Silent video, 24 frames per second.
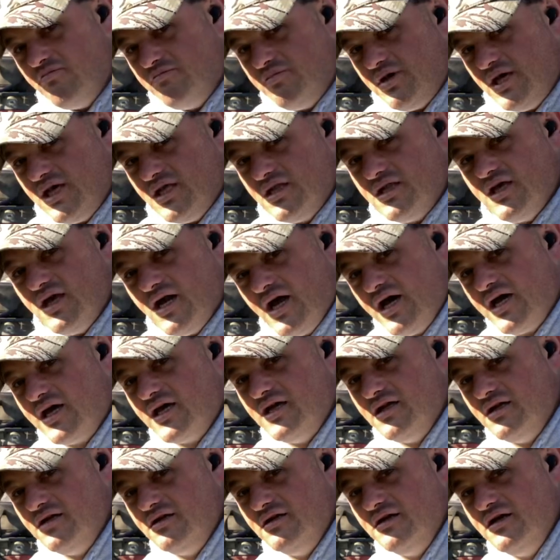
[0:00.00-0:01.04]
beat that I
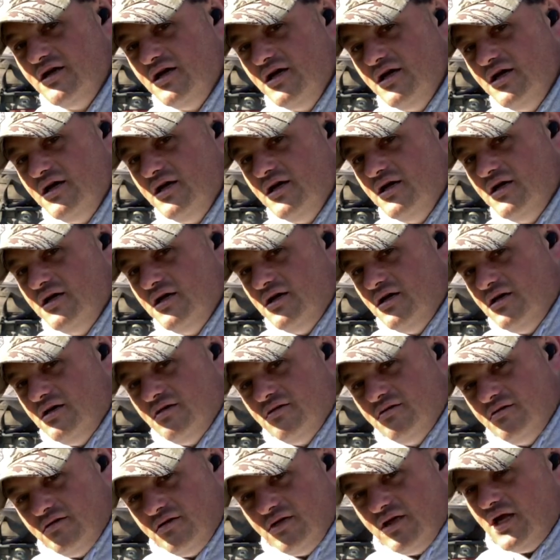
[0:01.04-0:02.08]
can, you